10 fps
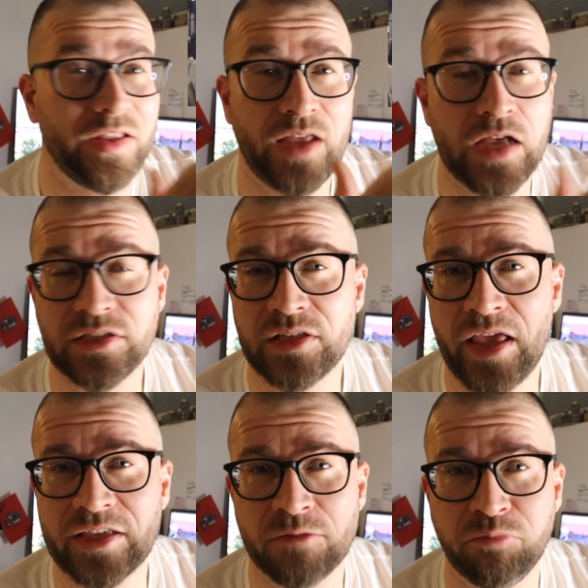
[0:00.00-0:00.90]
It doesn't
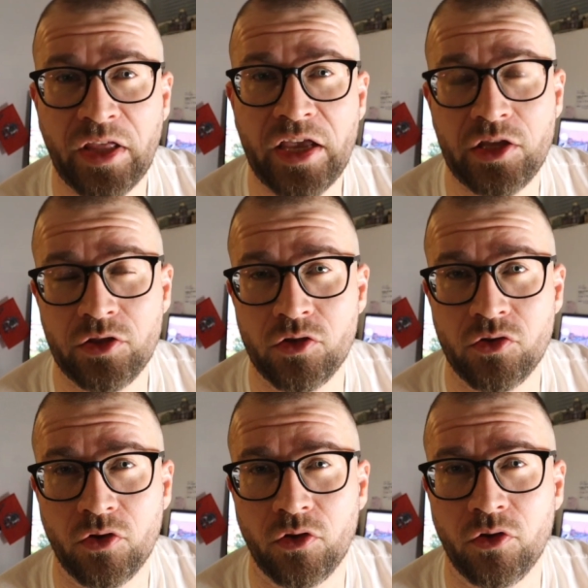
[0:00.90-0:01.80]
explain
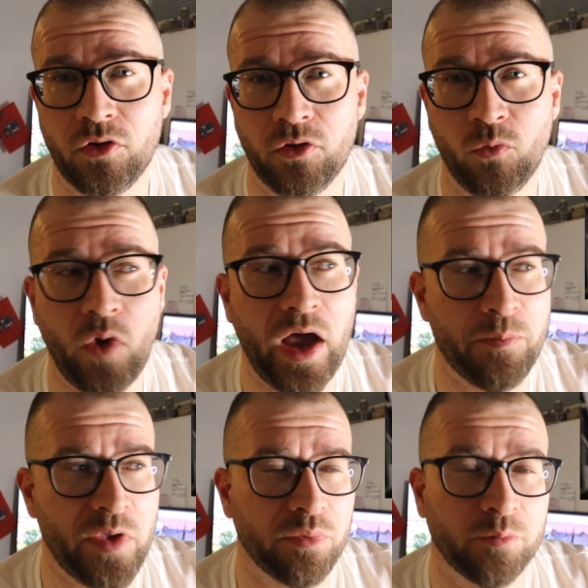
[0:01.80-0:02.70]
why
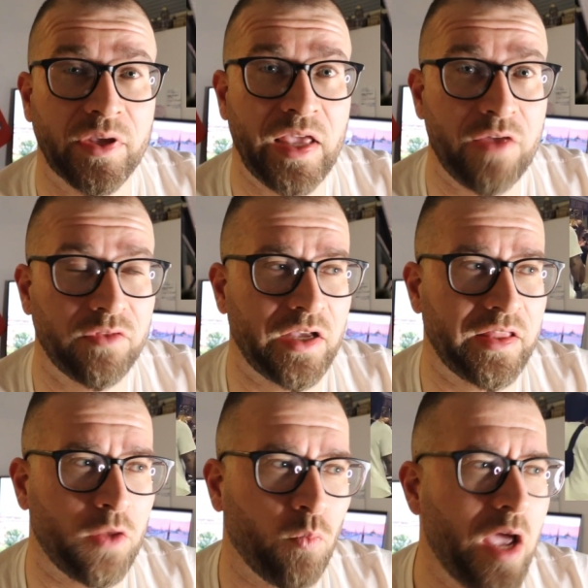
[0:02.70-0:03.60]
people behave like
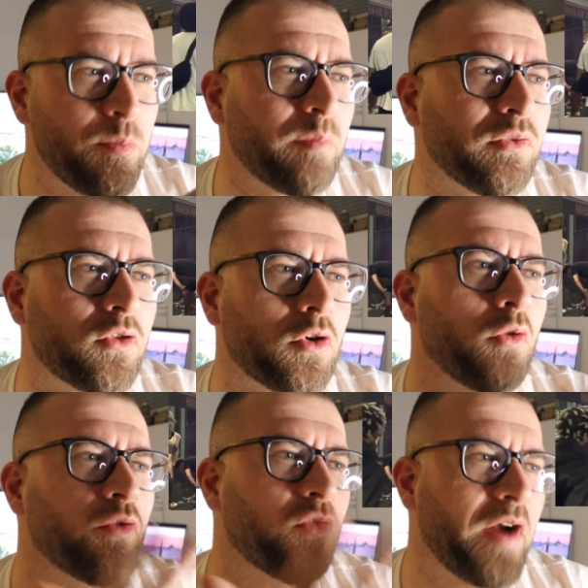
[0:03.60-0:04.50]
that, why people
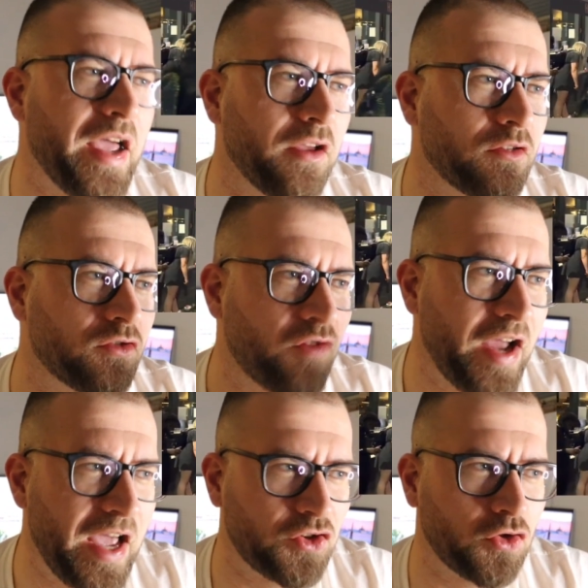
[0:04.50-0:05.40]
throw
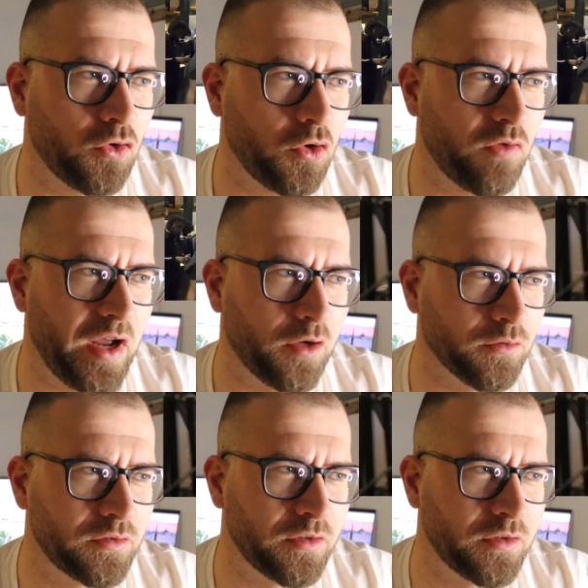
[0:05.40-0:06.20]
trash all around.